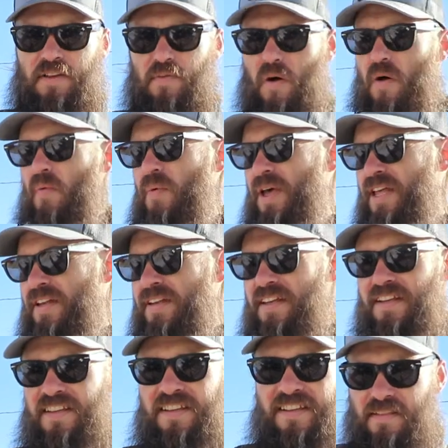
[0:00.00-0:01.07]
you won't win.
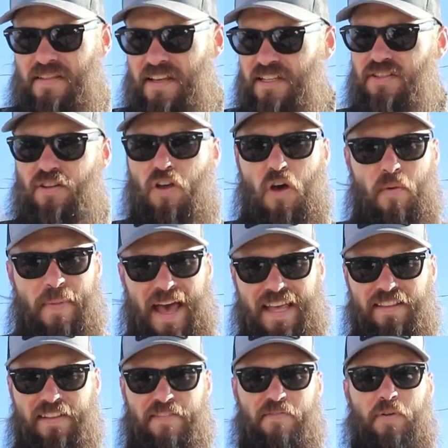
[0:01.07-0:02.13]
Things will go
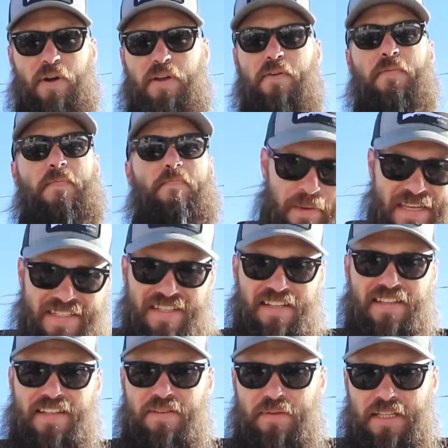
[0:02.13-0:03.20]
badly for you.
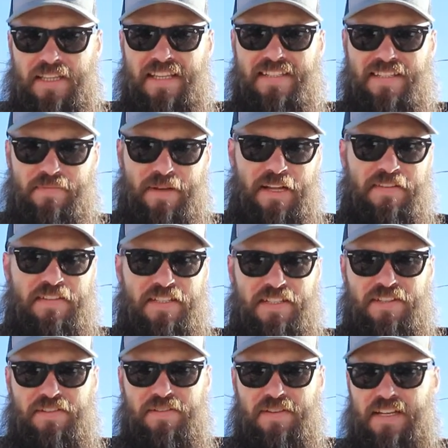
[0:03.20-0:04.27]
Basically, what this amounts
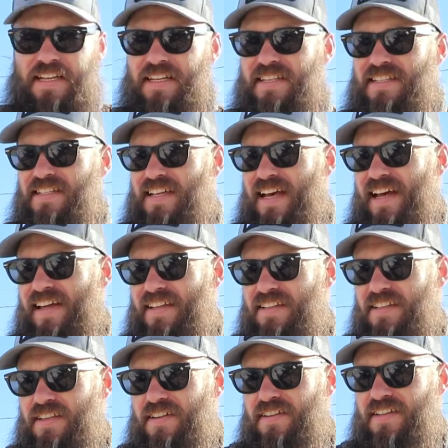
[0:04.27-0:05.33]
to is,
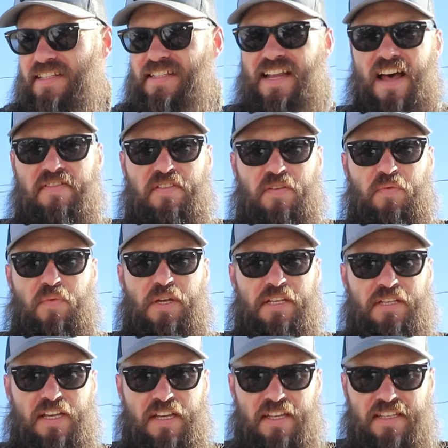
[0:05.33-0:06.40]
it's not that we
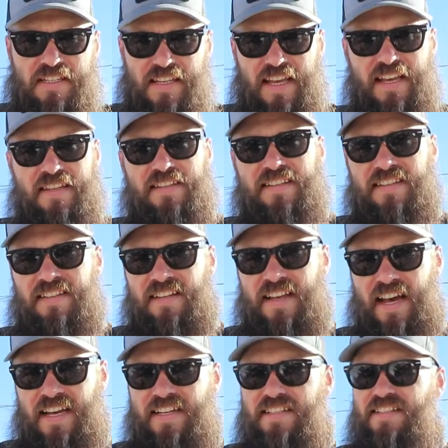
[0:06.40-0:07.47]
didn't get
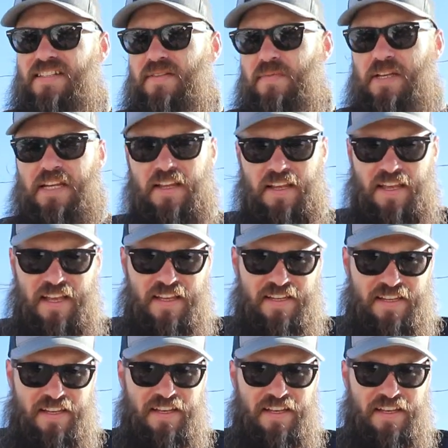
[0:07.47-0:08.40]
guidance and we didn't get